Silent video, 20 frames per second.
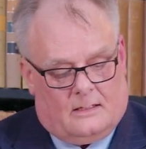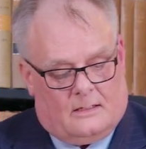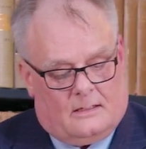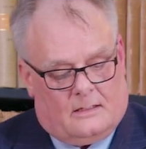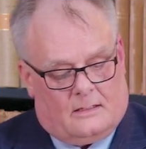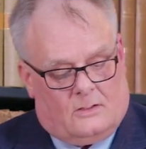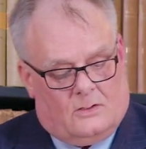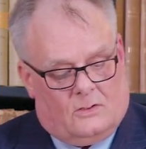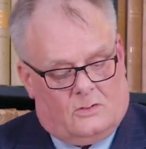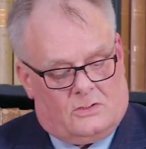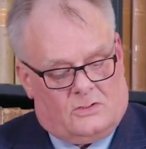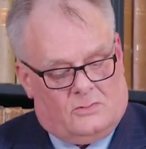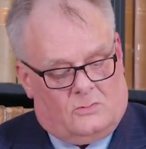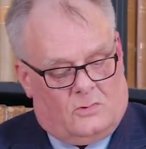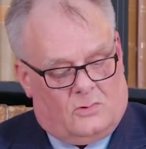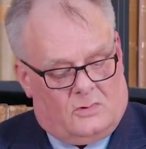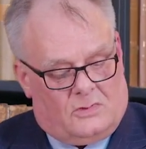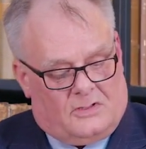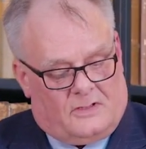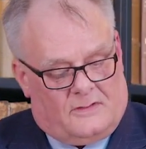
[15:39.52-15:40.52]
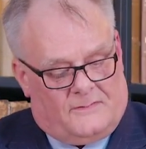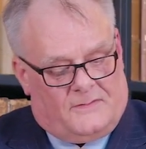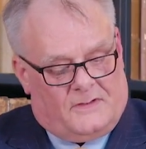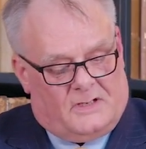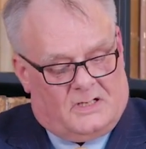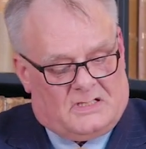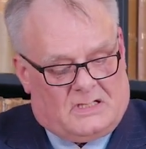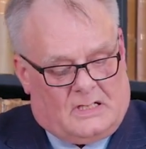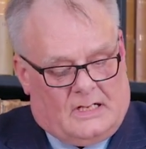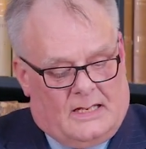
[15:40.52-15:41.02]
The court awarded the
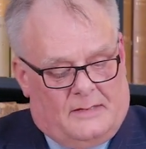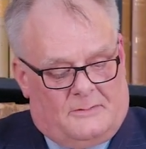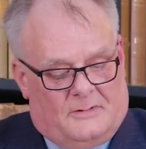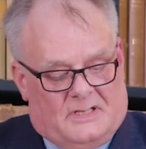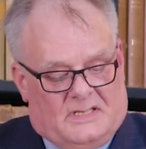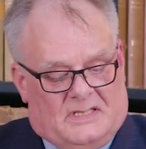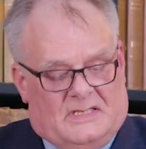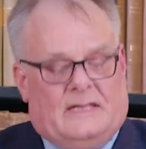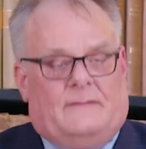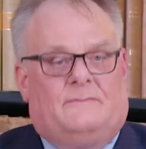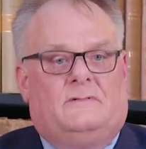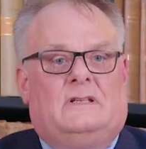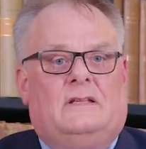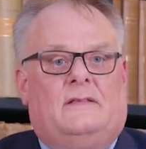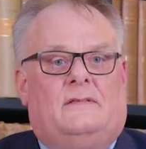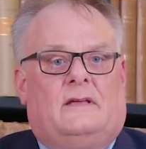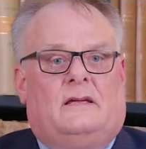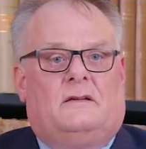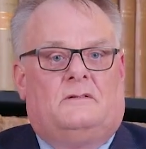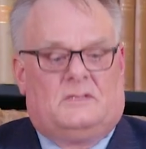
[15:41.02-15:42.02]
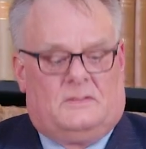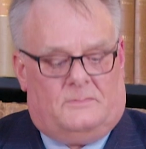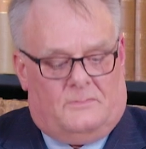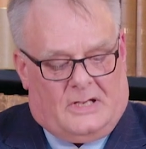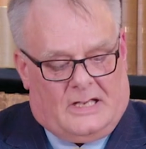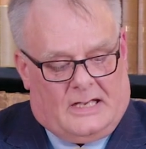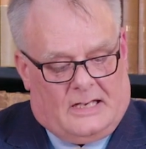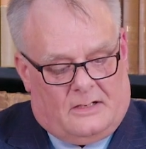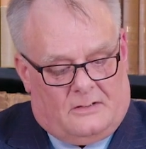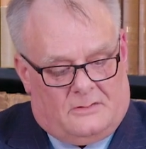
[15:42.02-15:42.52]
first claimant
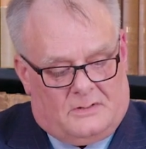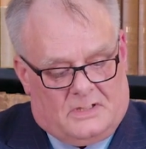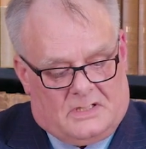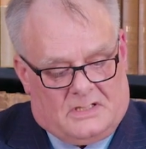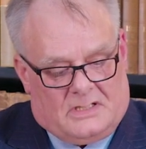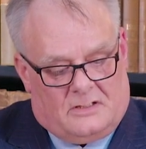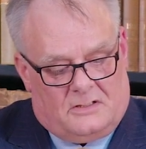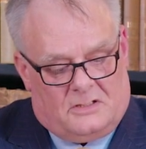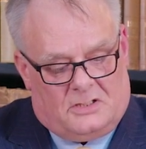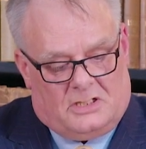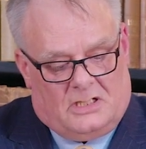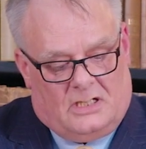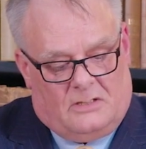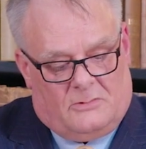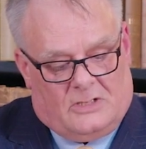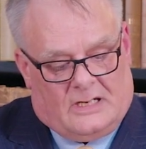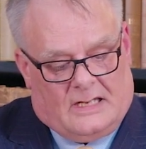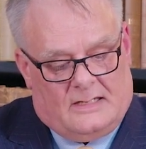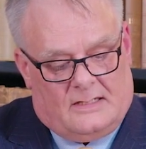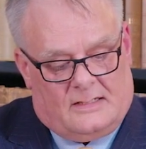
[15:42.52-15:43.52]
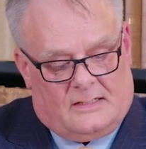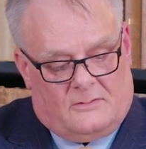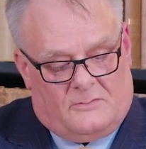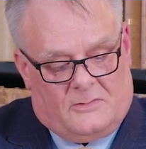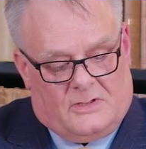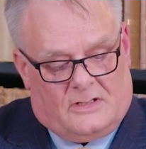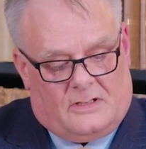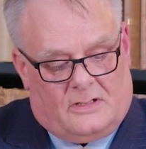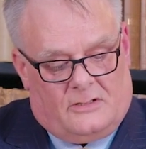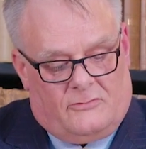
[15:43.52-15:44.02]
£70,000 so that she would end up
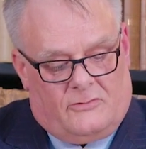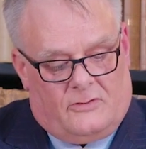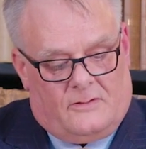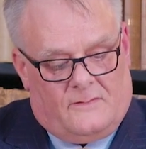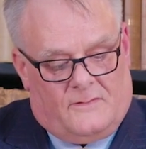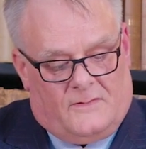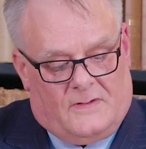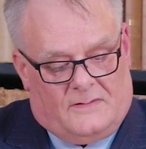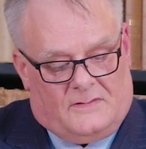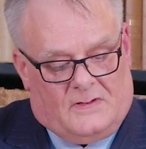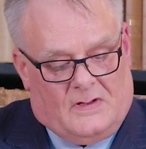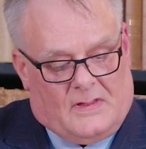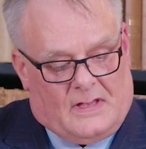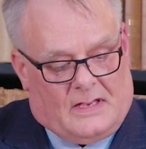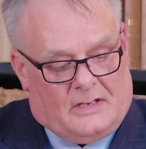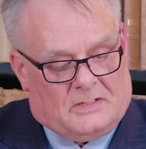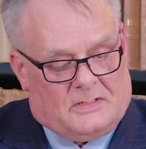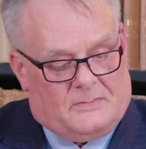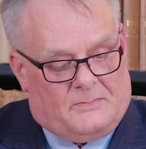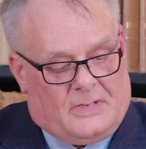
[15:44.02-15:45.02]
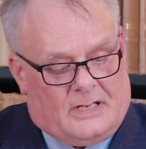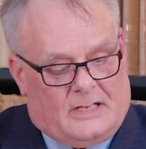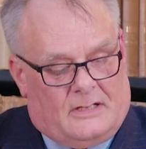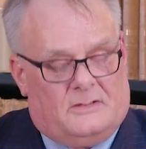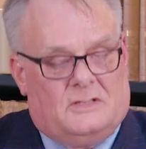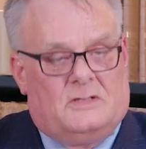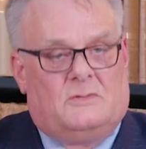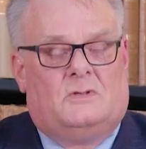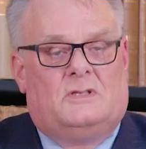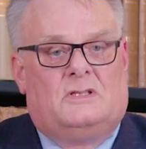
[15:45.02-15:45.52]
with
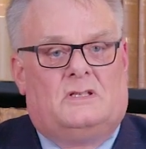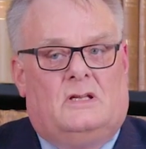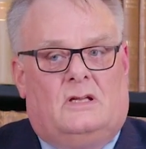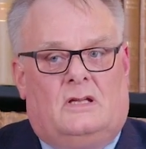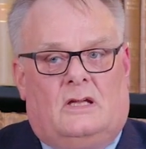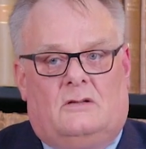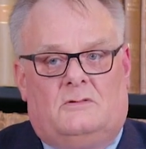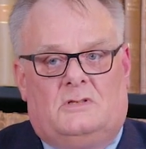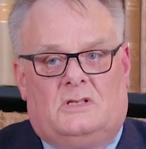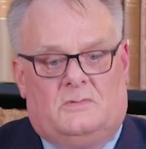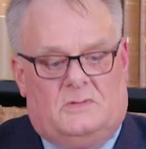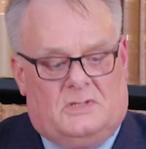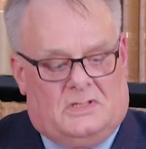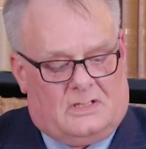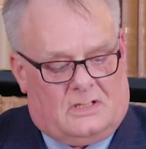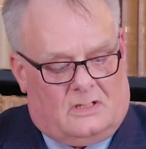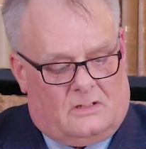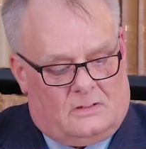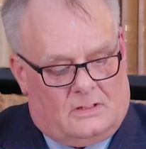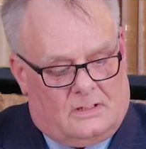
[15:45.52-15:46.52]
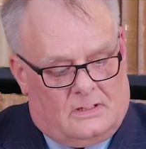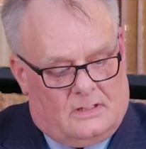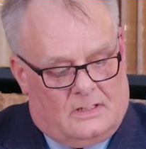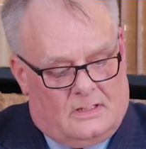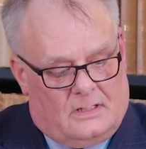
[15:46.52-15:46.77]
£150,000 once her house was sold.